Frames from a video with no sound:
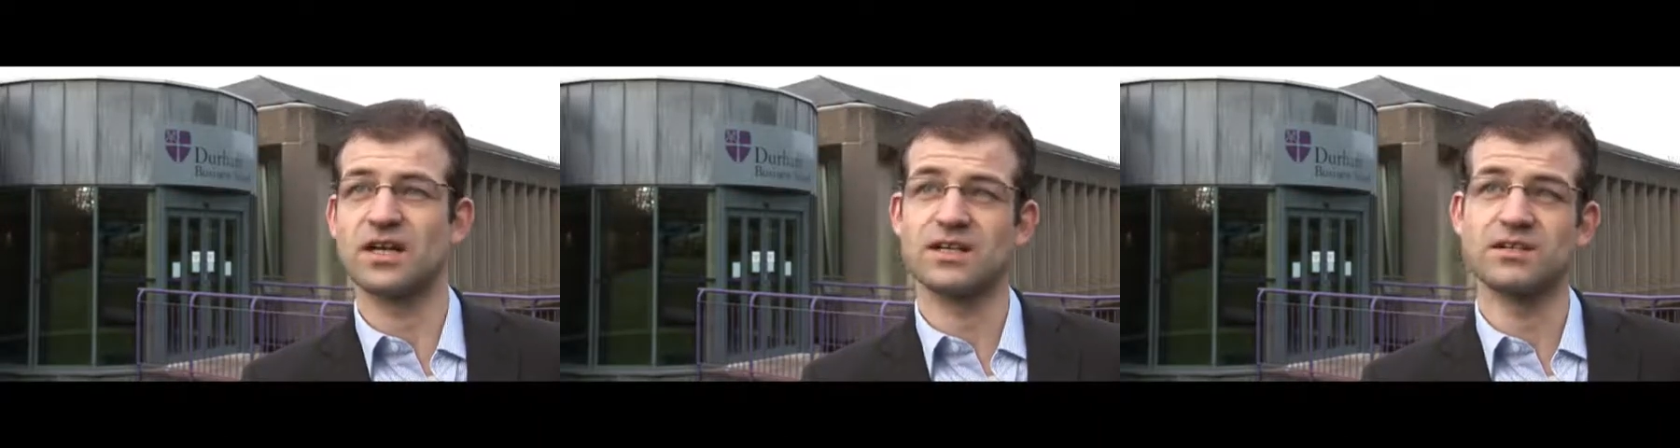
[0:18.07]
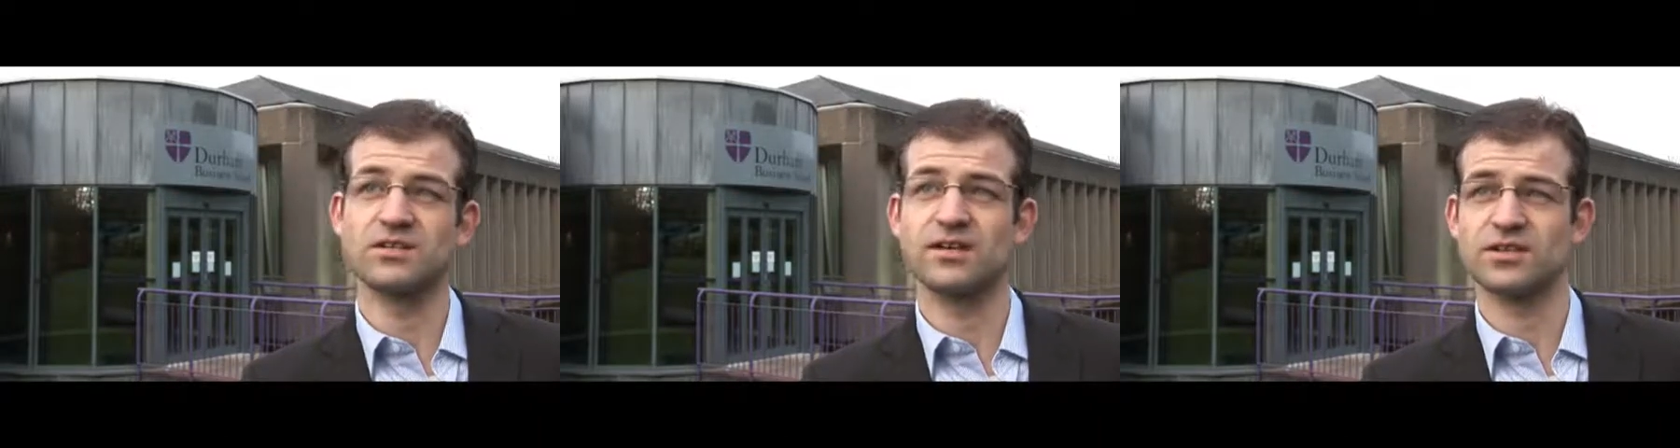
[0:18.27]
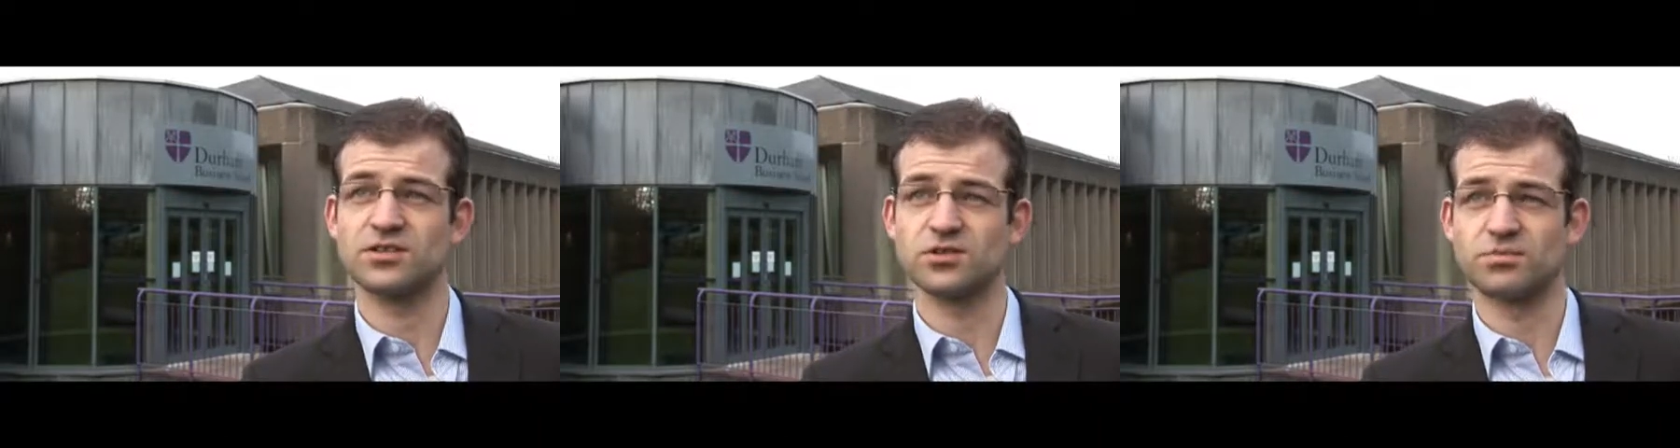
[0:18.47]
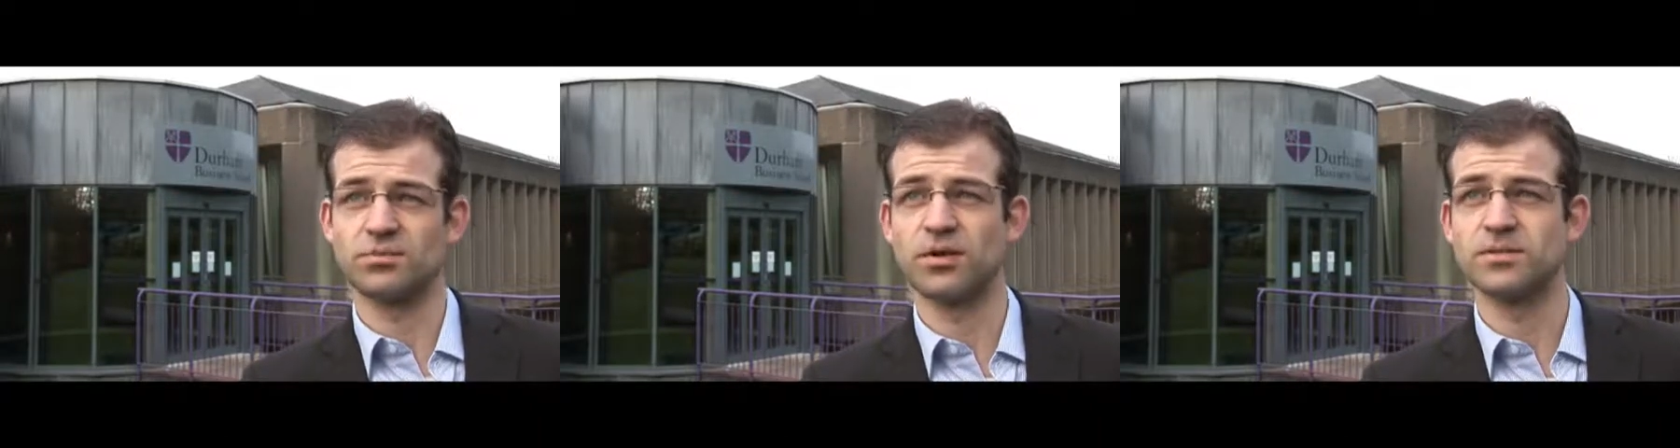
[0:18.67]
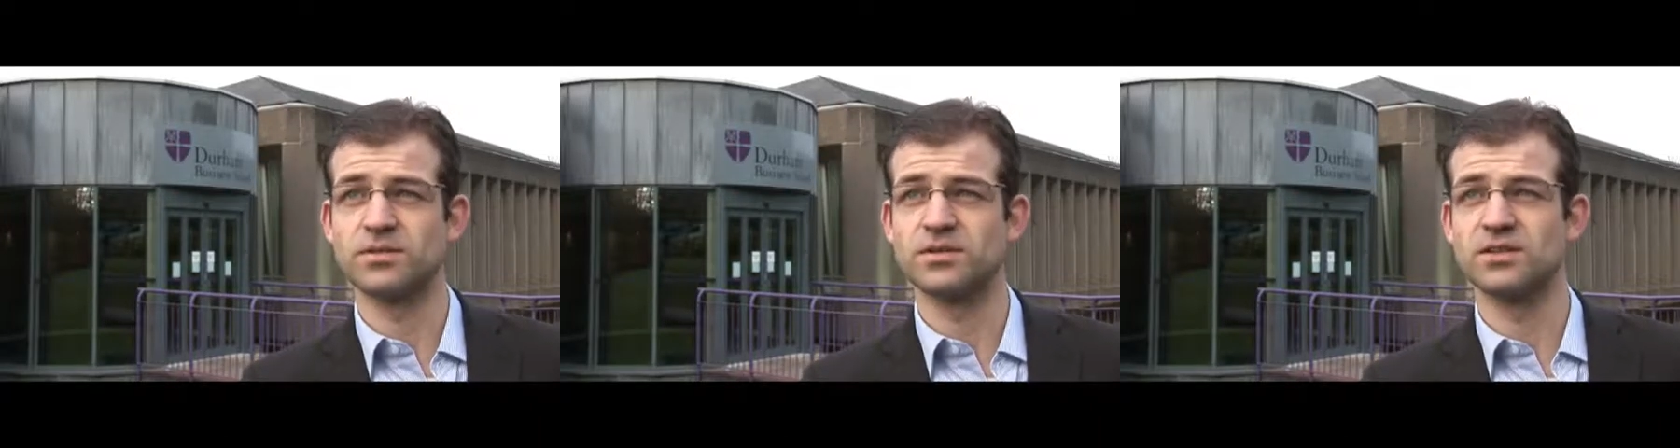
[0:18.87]
intellectual
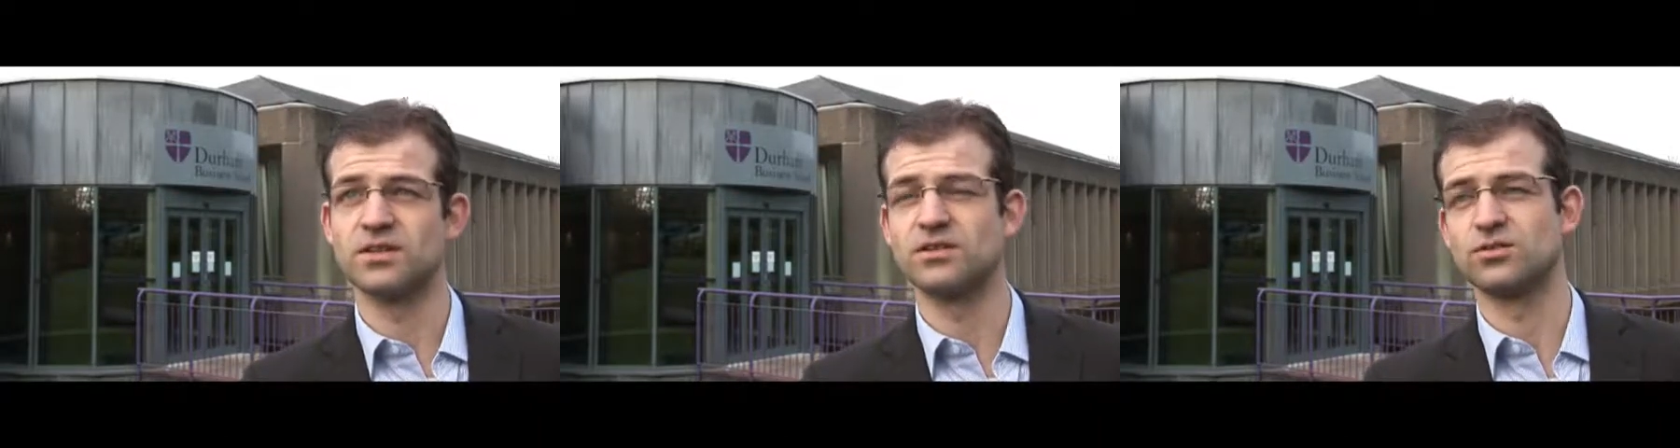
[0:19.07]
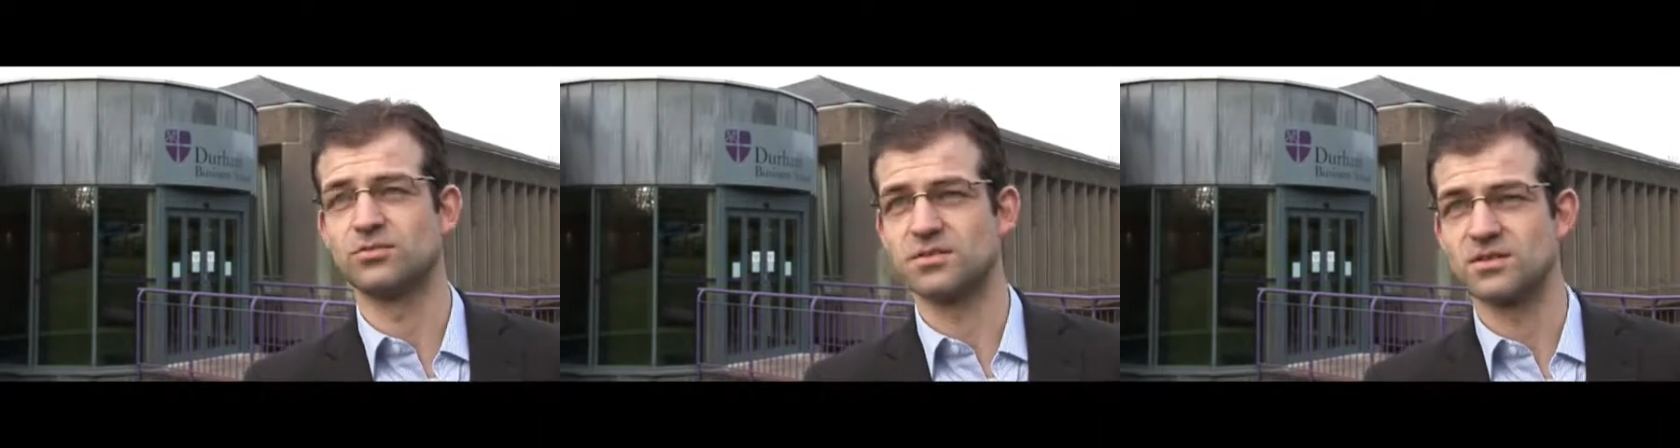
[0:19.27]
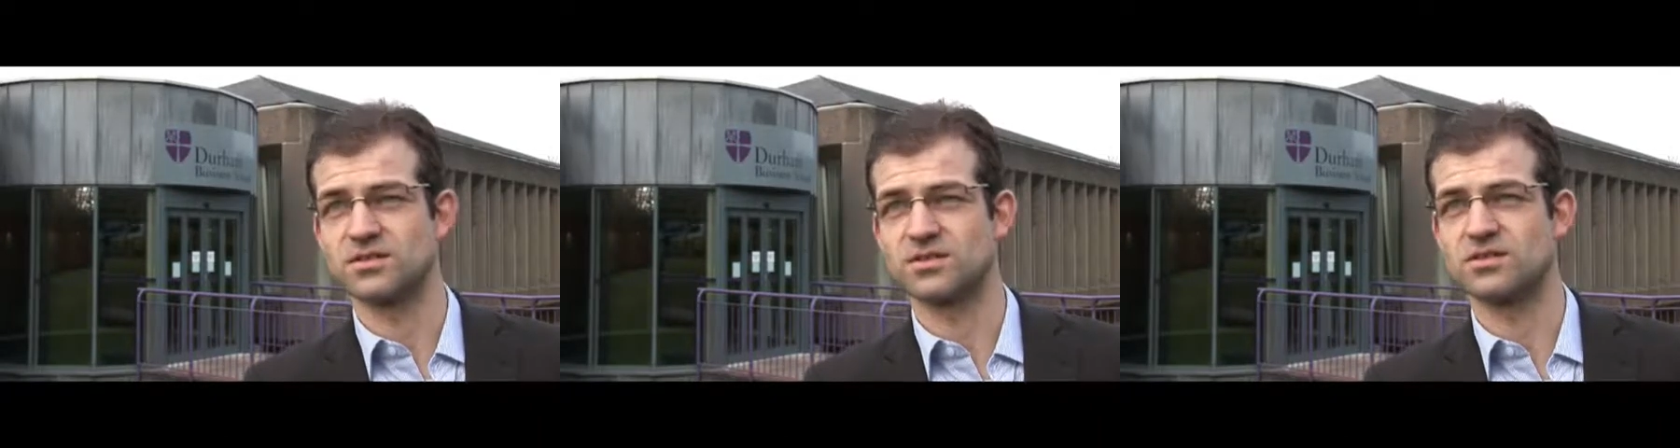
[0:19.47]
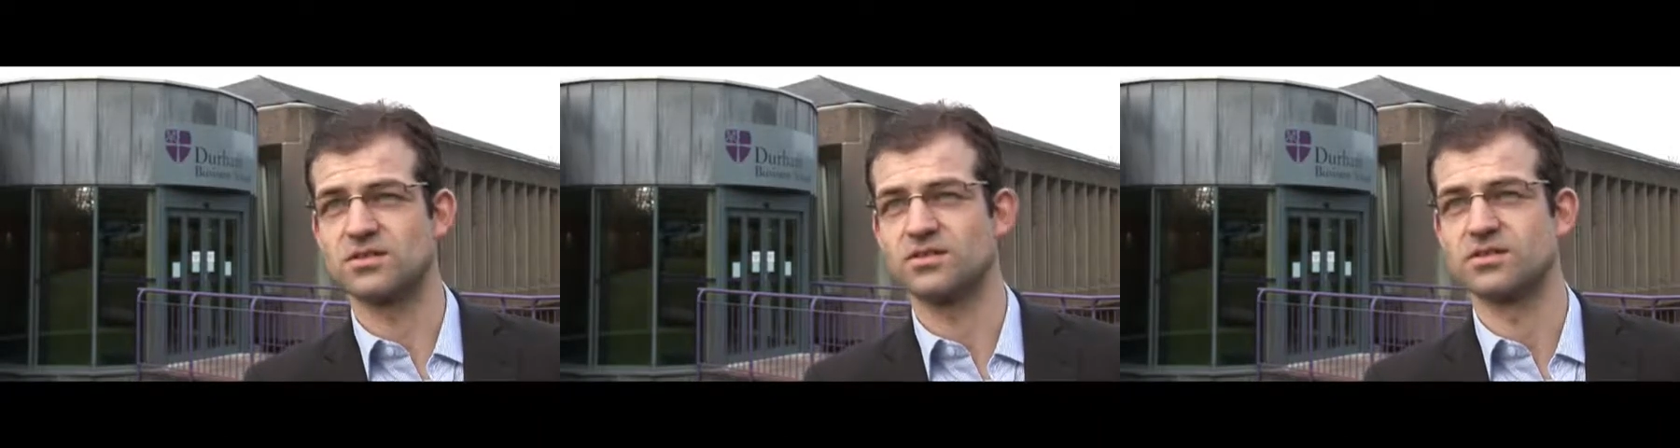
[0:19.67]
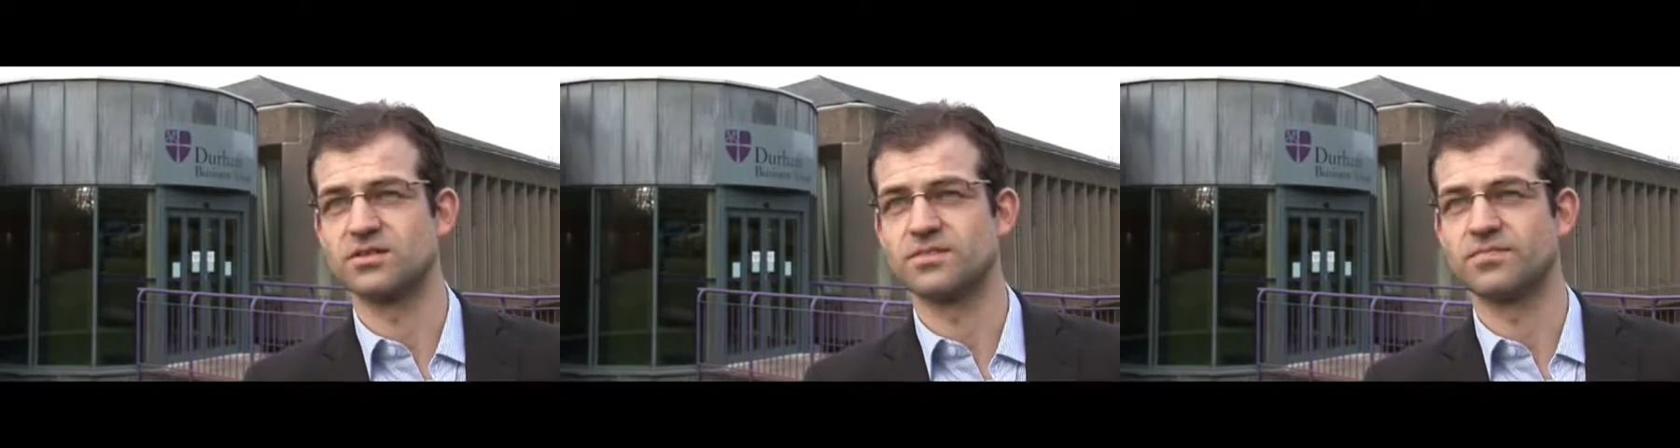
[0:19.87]
property into
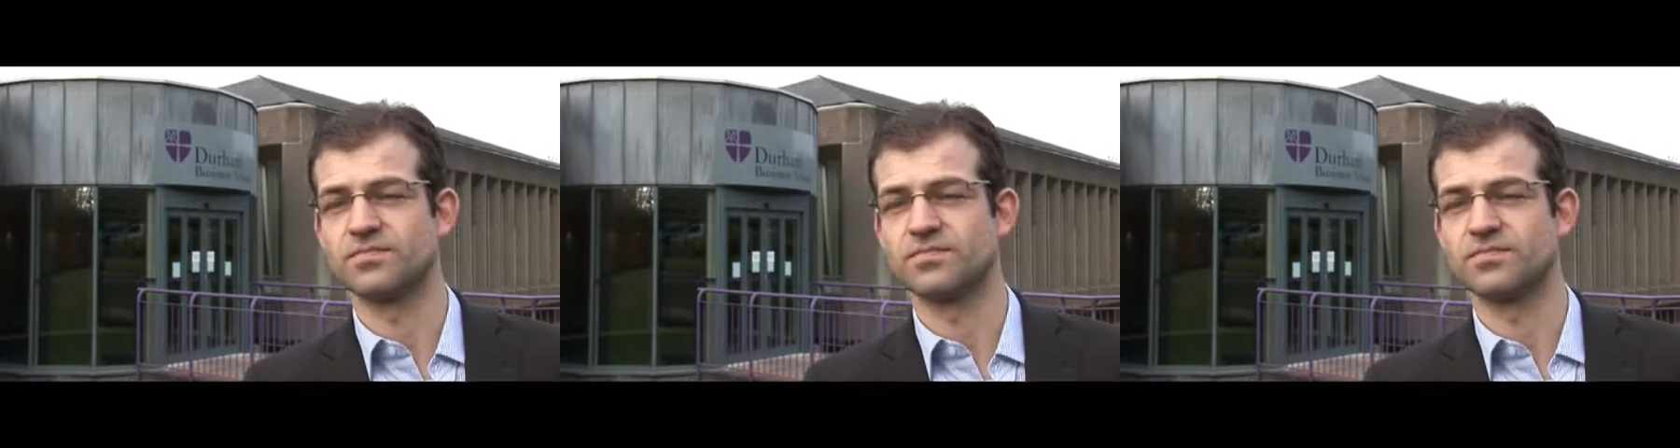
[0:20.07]
businesses.